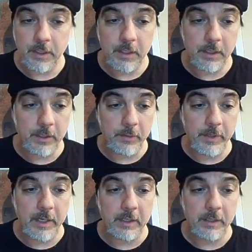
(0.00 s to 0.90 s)

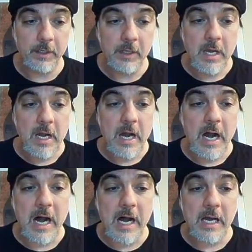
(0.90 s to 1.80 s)
Going on.
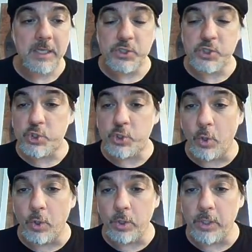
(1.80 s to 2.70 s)

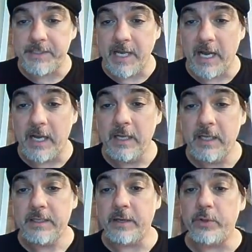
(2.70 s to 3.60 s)
Ascolta.
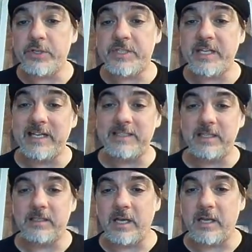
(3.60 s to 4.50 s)
Now notice that I
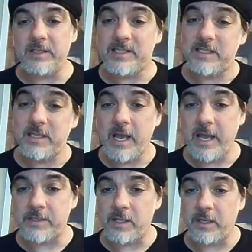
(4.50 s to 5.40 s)
did the S
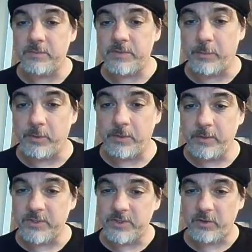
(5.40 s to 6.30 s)
as a double,
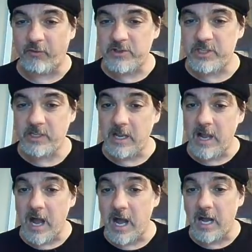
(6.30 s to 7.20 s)
because just for
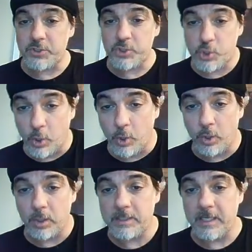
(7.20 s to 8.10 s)
singing,
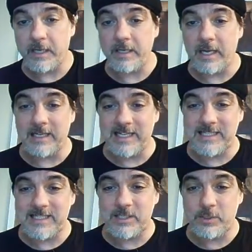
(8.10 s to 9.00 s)
ascolta, not
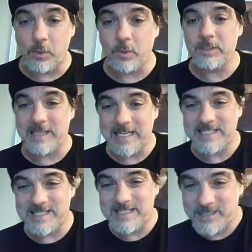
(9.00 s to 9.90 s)
ascolta.
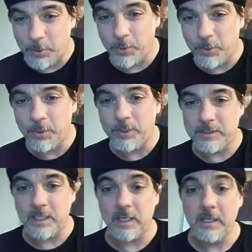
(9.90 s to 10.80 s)

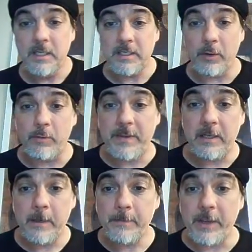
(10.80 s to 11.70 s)
That would
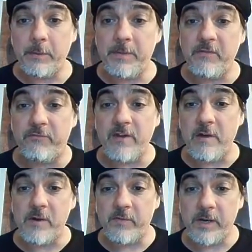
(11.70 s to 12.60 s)
be
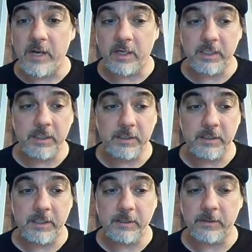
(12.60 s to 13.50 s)
very, very ugly in
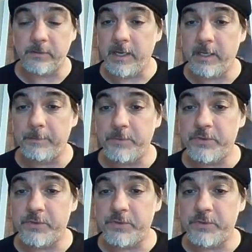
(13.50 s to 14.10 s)
the theater, right?